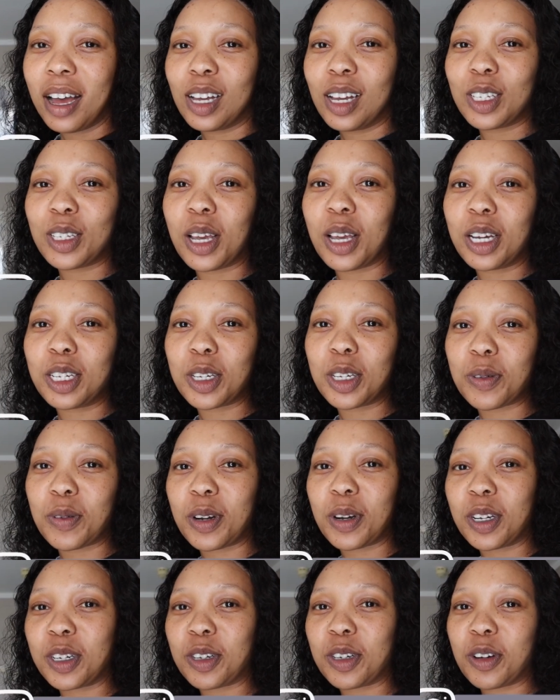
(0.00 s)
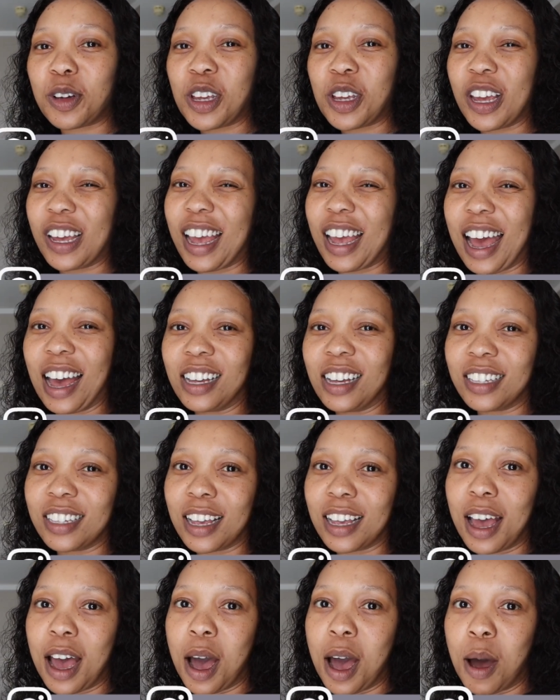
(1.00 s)
So I just want to show you guys
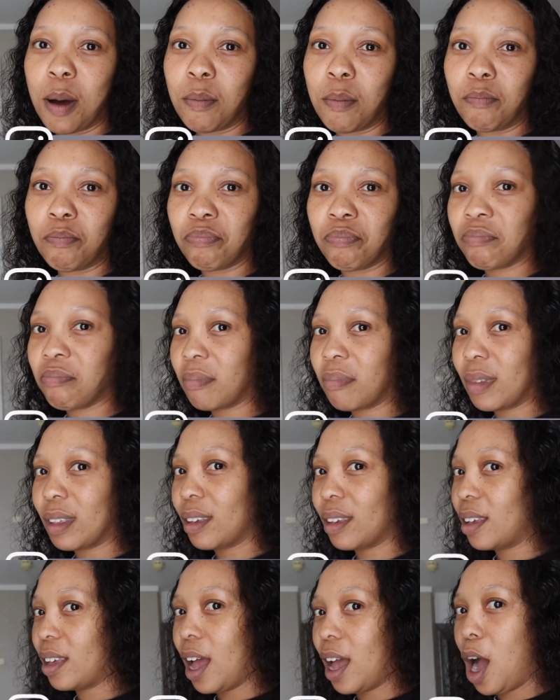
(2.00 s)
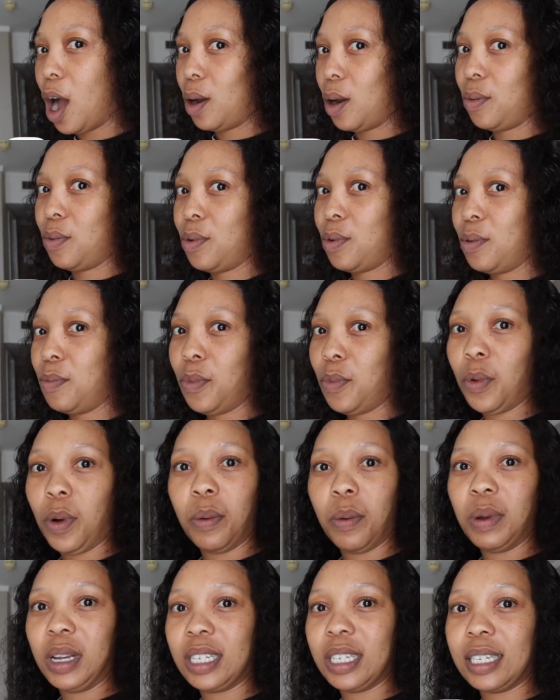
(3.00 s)
our room where
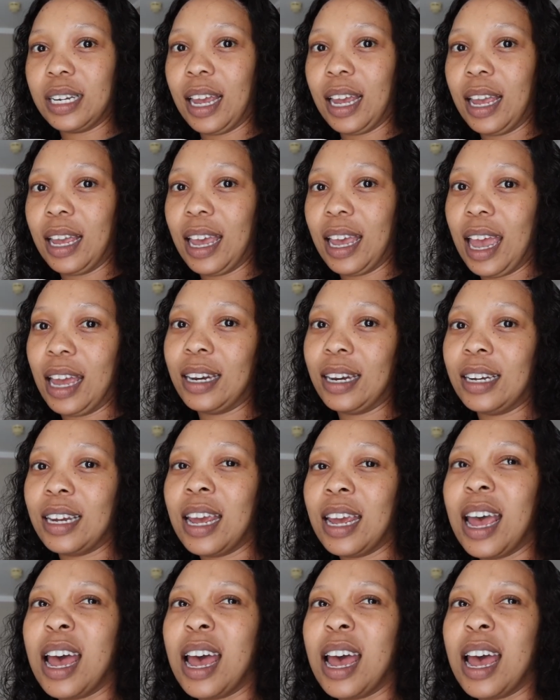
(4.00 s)
we're staying, and